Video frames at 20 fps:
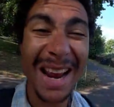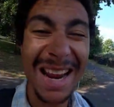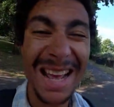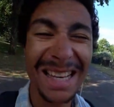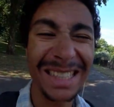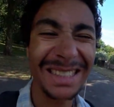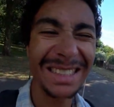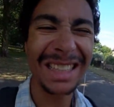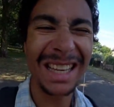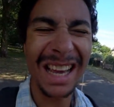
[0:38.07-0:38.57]
It
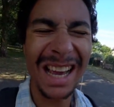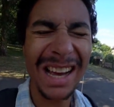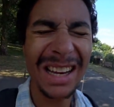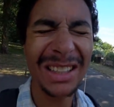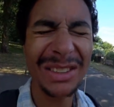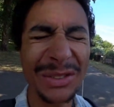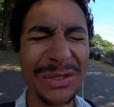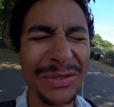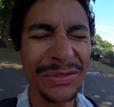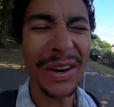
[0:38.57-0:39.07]
is
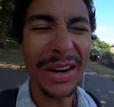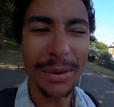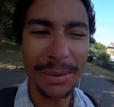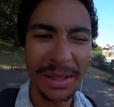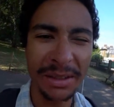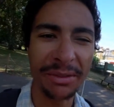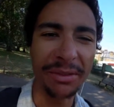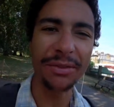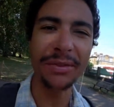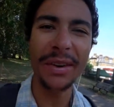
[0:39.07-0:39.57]
a
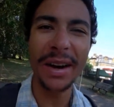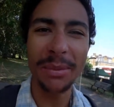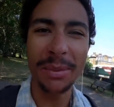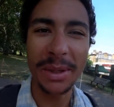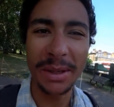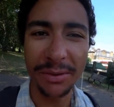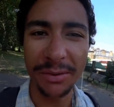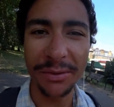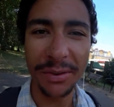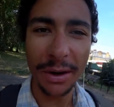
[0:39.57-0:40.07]
very,
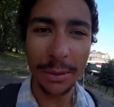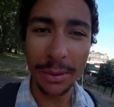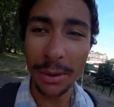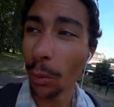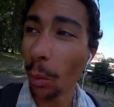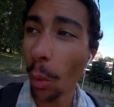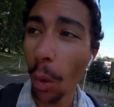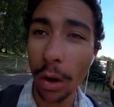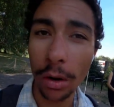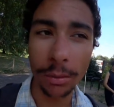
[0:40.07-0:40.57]
very, very
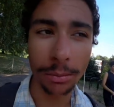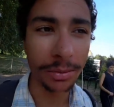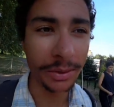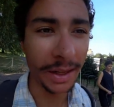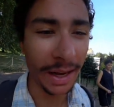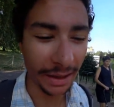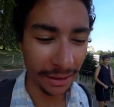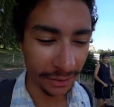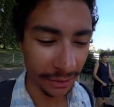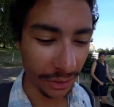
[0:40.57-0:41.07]
warm
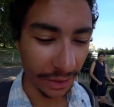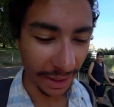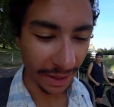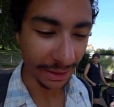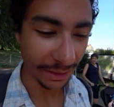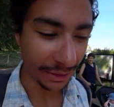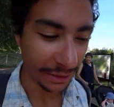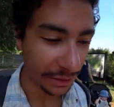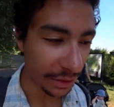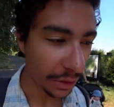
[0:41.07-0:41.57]
day today,
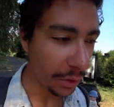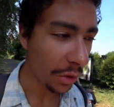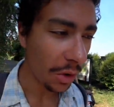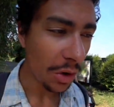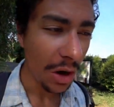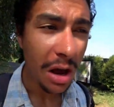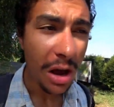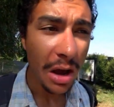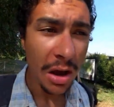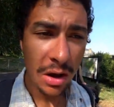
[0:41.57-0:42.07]
so
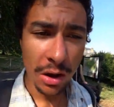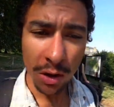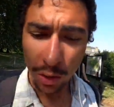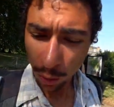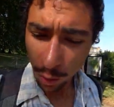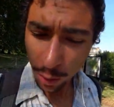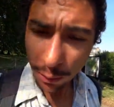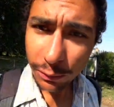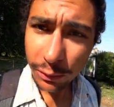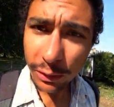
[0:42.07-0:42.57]

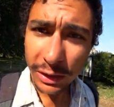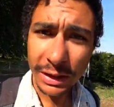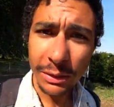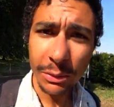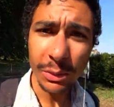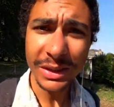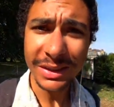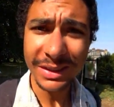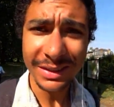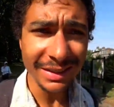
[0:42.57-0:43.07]
hopefully
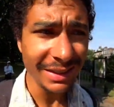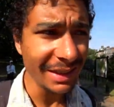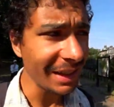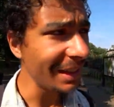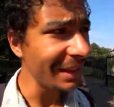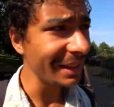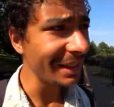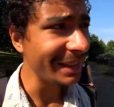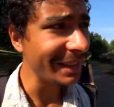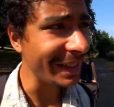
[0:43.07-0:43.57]
we
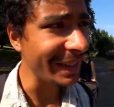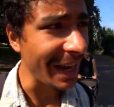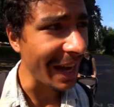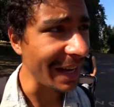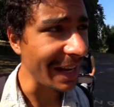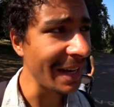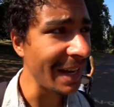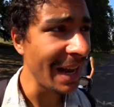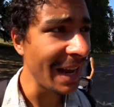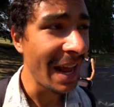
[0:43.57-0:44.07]
still
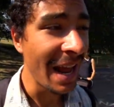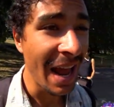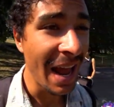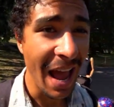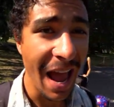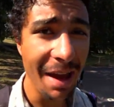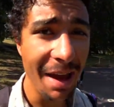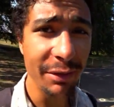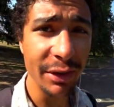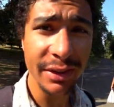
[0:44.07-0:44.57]
can
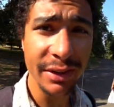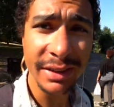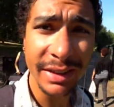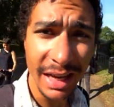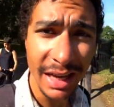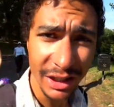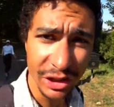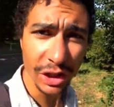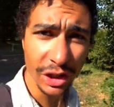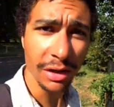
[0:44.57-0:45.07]
have a
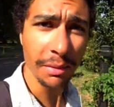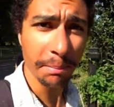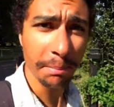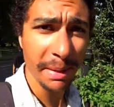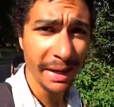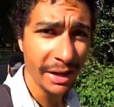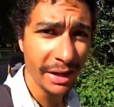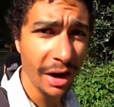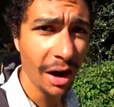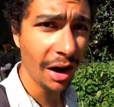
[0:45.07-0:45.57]
session
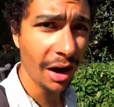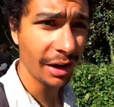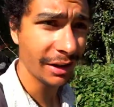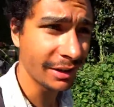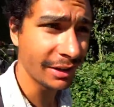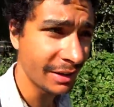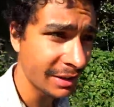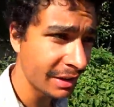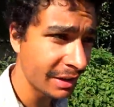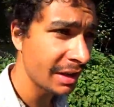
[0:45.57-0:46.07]

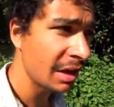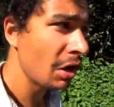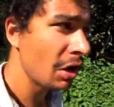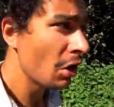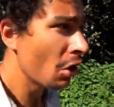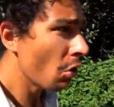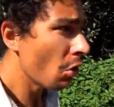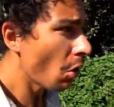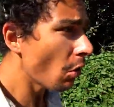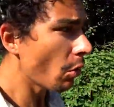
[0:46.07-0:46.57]
because,
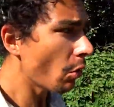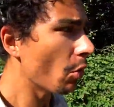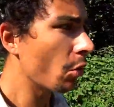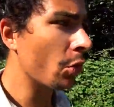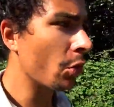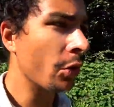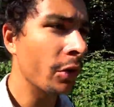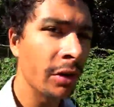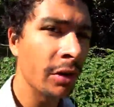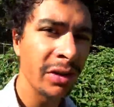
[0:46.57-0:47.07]
whoo,
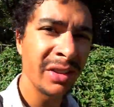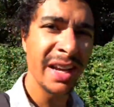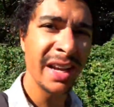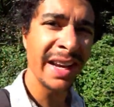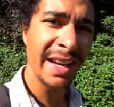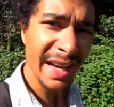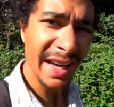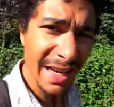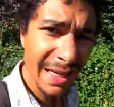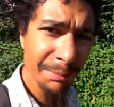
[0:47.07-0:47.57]
the
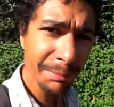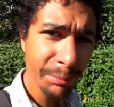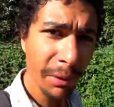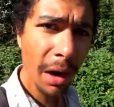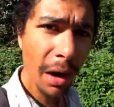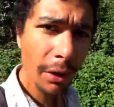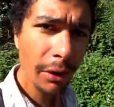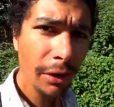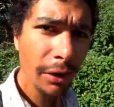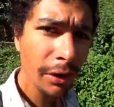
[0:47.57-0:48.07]
heat, bro.